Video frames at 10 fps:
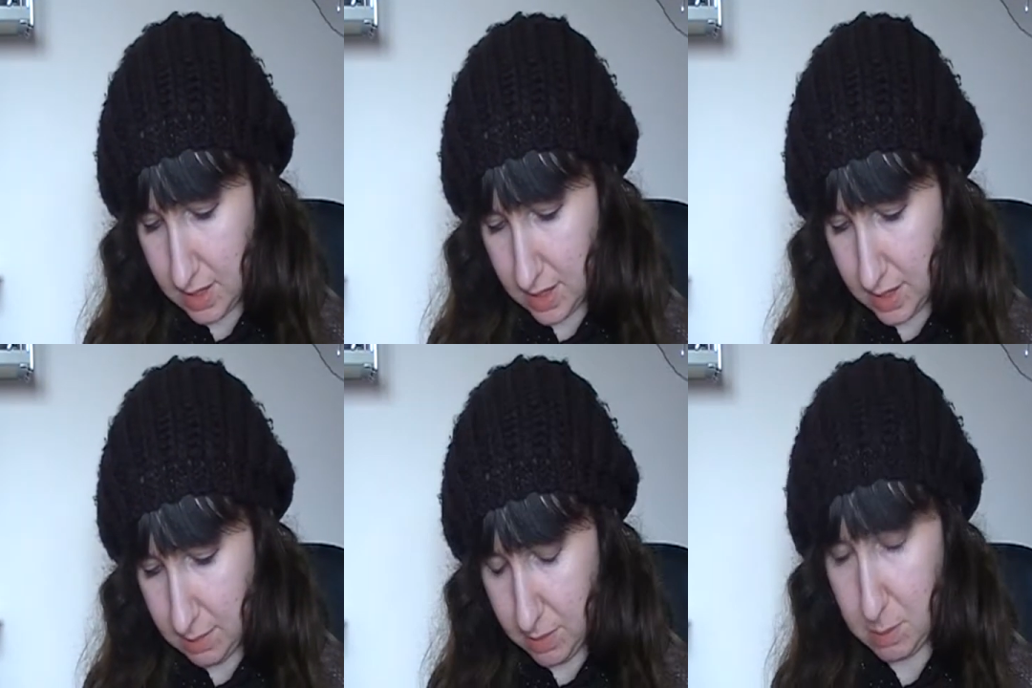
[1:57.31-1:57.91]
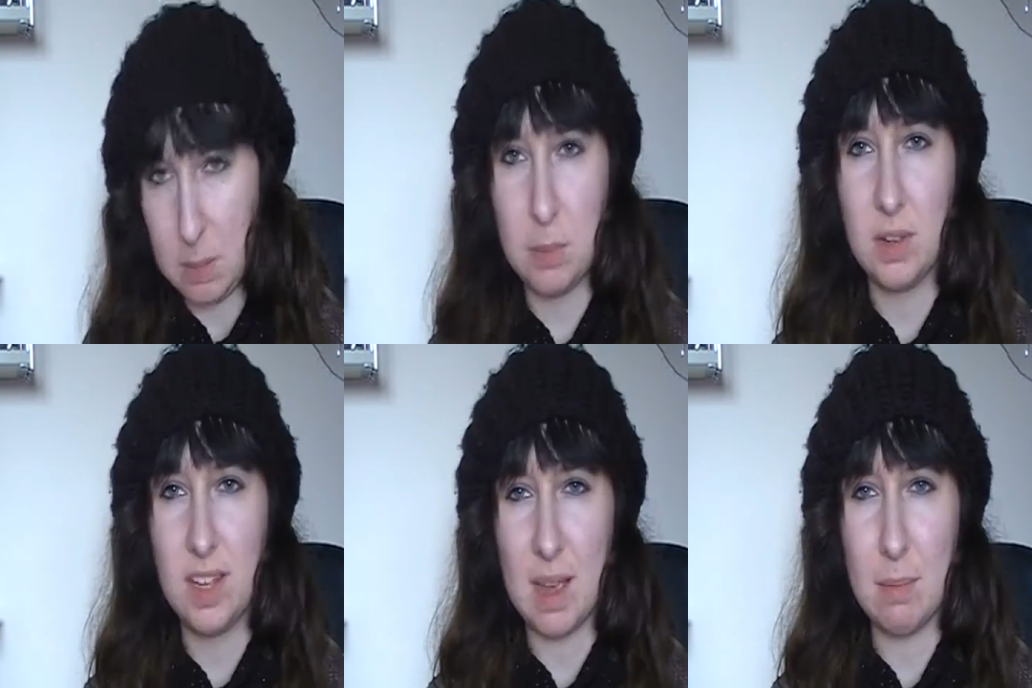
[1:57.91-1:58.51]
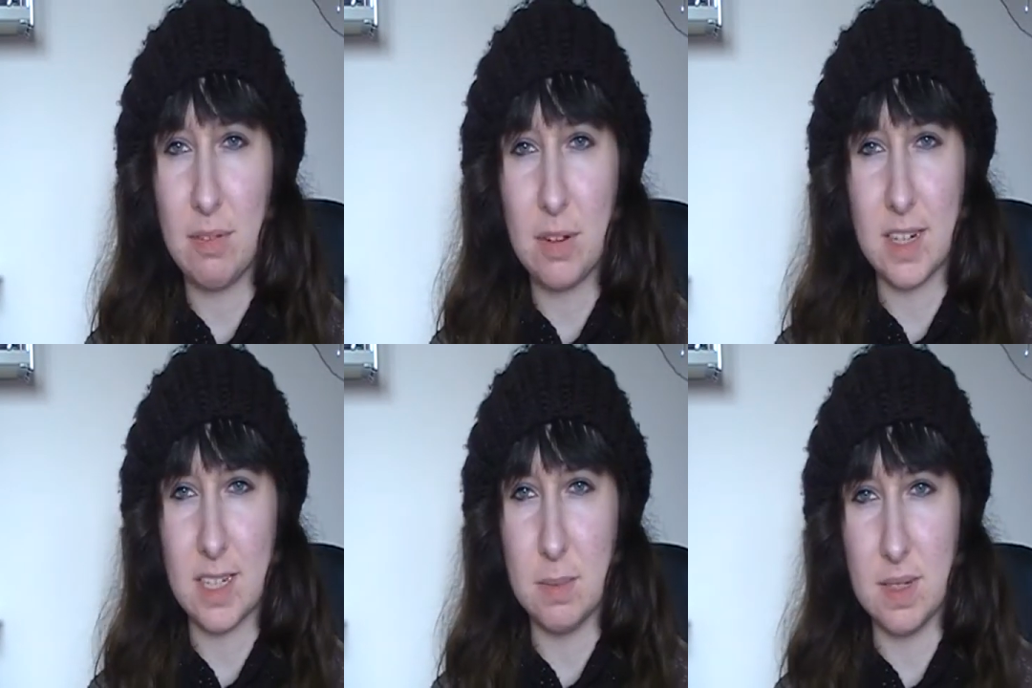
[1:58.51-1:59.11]
um, that people could get me for
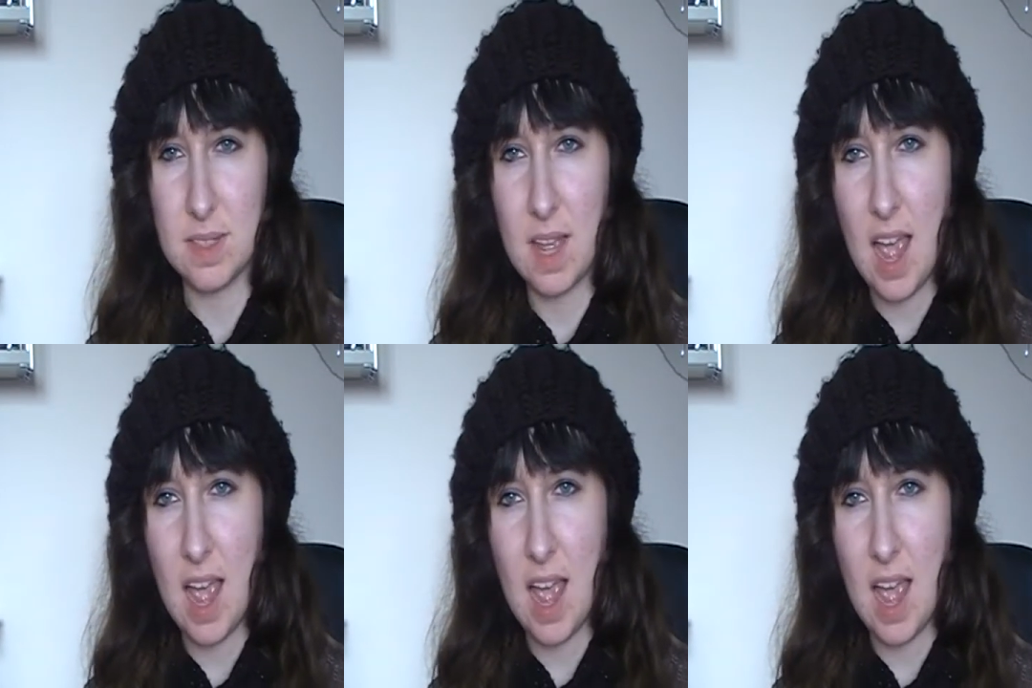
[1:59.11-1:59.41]
Christmas,